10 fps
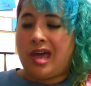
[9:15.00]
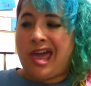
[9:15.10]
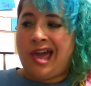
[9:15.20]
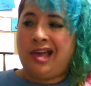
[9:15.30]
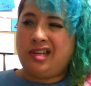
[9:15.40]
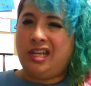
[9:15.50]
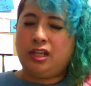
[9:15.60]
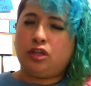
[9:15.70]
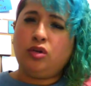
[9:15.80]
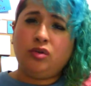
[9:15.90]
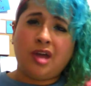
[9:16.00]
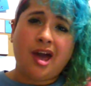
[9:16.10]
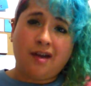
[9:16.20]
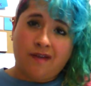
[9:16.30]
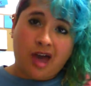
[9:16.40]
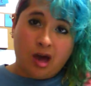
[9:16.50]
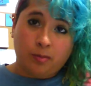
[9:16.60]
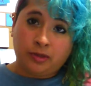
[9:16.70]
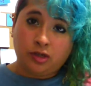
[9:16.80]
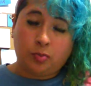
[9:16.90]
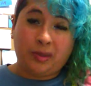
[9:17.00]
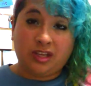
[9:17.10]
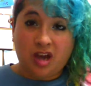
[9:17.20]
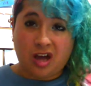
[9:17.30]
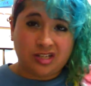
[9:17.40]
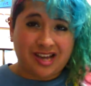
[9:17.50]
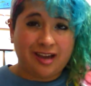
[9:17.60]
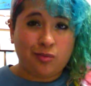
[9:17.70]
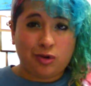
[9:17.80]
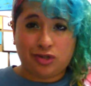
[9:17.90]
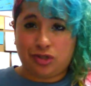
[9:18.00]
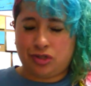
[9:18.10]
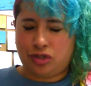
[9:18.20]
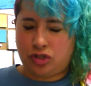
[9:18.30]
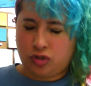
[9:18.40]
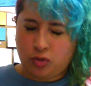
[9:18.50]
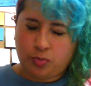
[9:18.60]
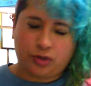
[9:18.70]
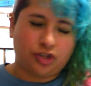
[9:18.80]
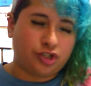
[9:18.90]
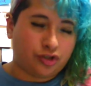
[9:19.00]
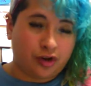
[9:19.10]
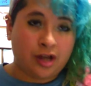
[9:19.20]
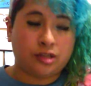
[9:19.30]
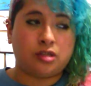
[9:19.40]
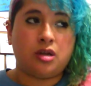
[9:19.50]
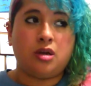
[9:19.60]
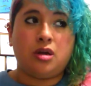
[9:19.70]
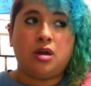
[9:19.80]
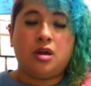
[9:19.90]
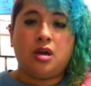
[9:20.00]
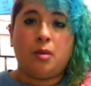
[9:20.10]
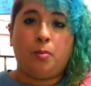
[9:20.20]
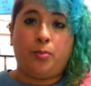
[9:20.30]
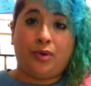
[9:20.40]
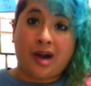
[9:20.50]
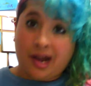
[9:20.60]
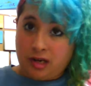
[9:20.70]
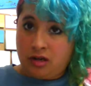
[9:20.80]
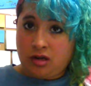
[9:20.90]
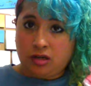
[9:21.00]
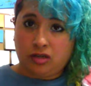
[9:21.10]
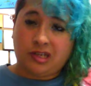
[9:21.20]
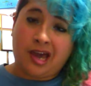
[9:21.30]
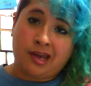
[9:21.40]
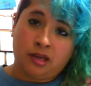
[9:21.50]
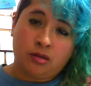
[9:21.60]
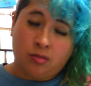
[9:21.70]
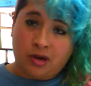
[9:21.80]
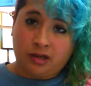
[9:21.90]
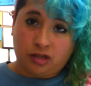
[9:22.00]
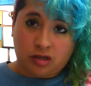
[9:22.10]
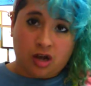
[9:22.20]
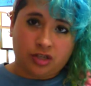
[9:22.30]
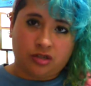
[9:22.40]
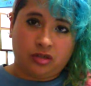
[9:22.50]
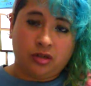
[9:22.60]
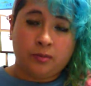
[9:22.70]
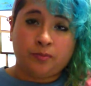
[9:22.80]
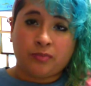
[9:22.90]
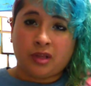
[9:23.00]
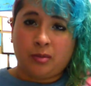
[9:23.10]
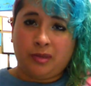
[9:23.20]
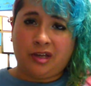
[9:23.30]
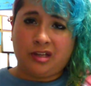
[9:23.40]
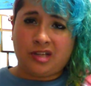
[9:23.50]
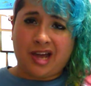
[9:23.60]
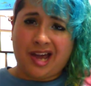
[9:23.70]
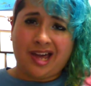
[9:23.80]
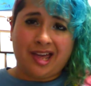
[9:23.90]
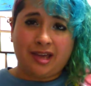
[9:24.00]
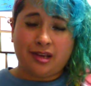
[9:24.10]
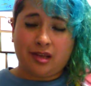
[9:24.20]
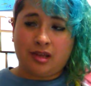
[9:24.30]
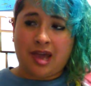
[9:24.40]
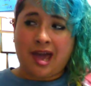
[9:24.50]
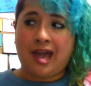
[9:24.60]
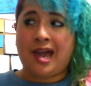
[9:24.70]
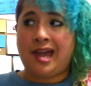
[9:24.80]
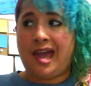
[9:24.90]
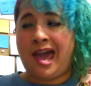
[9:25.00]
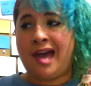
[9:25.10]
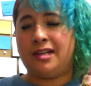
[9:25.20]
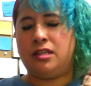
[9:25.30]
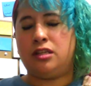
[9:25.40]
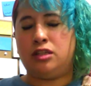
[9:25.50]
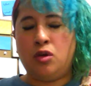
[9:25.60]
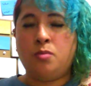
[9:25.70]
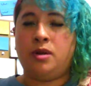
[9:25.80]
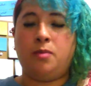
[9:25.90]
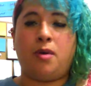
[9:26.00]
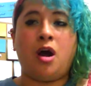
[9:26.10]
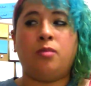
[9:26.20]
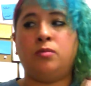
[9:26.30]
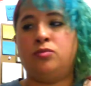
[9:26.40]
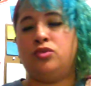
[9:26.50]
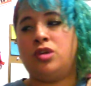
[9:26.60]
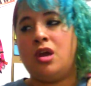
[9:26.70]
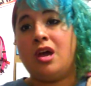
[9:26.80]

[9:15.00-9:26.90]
And it could have happened because I was super stressed prior to getting my testosterone. Because I had so many problems